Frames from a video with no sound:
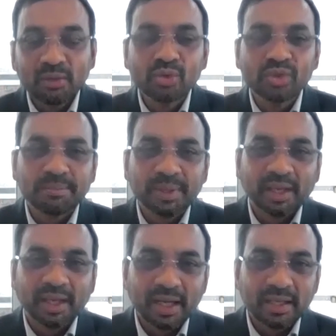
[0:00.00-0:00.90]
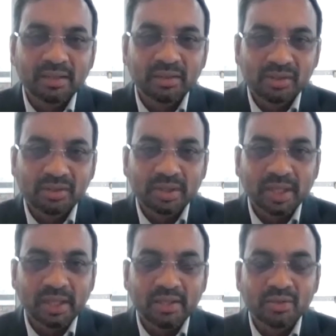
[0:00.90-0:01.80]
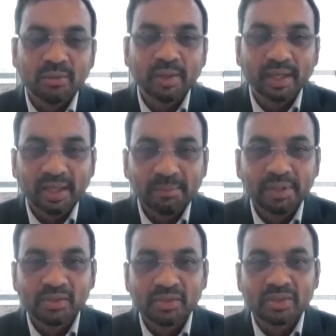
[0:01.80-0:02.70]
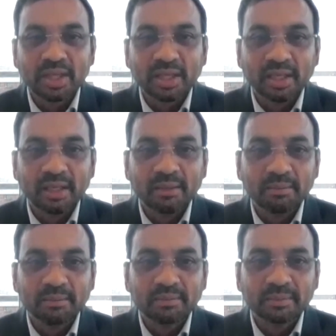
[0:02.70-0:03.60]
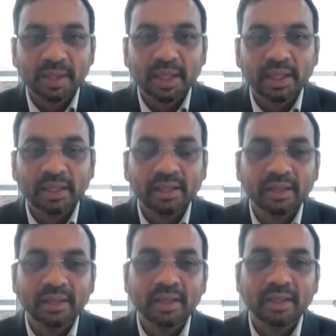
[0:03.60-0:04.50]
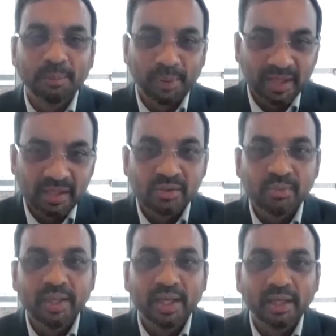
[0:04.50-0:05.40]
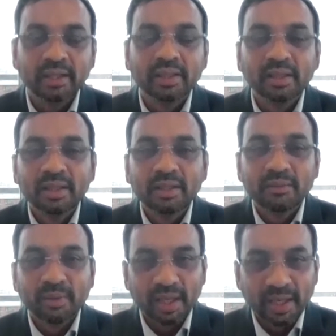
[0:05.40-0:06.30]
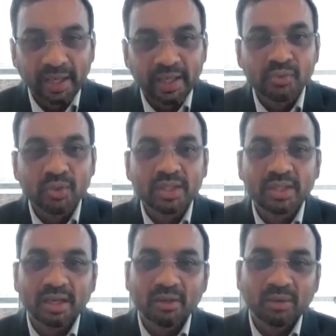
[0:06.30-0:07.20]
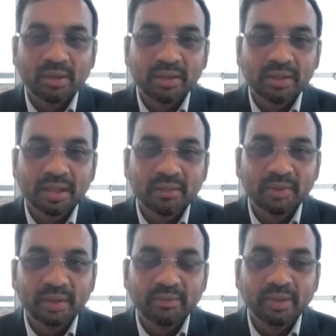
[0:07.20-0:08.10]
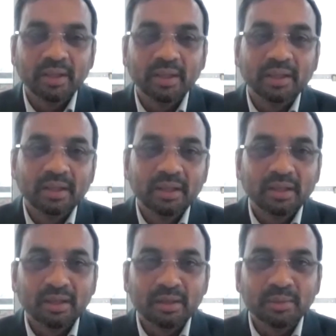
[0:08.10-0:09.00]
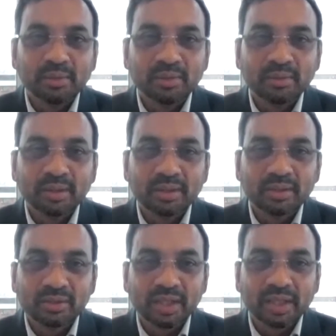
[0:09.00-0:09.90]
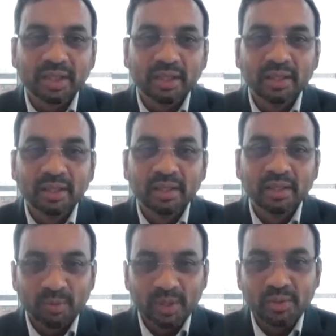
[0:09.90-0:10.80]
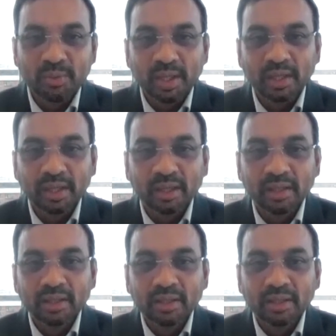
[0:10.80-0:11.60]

do something large to the society. So we'll keep the society in mind in the places we are in. We'll engage with stakeholders and we will contribute to the society in which we are in